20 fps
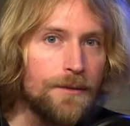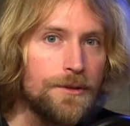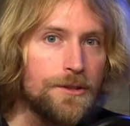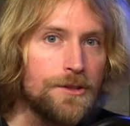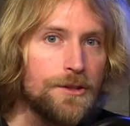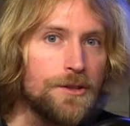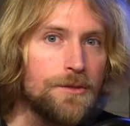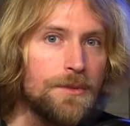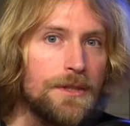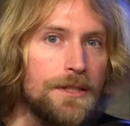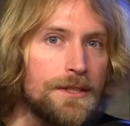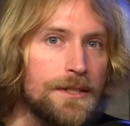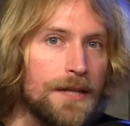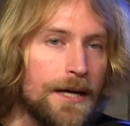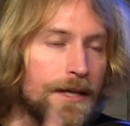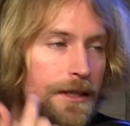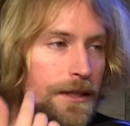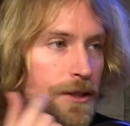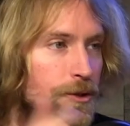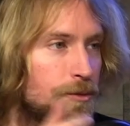Which just means
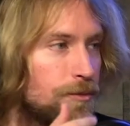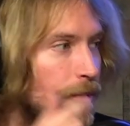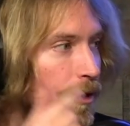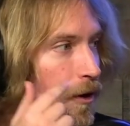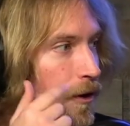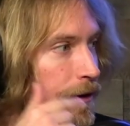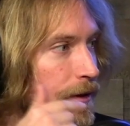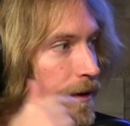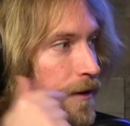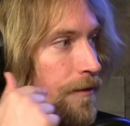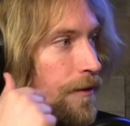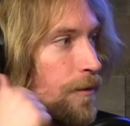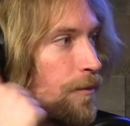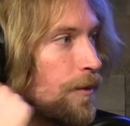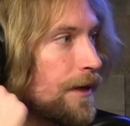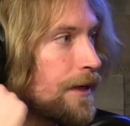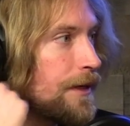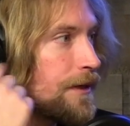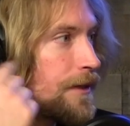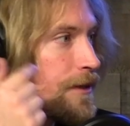that each part of the
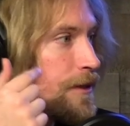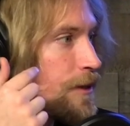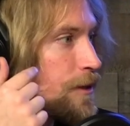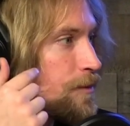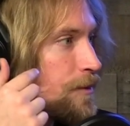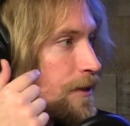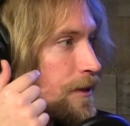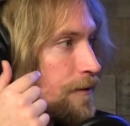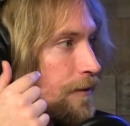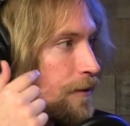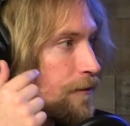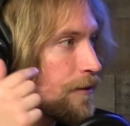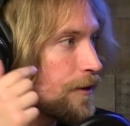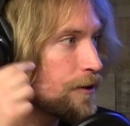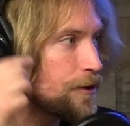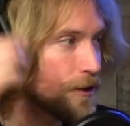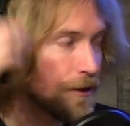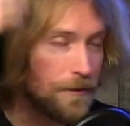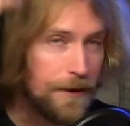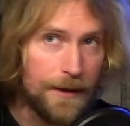brain does a specific
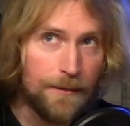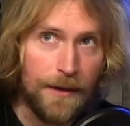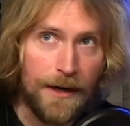function, right?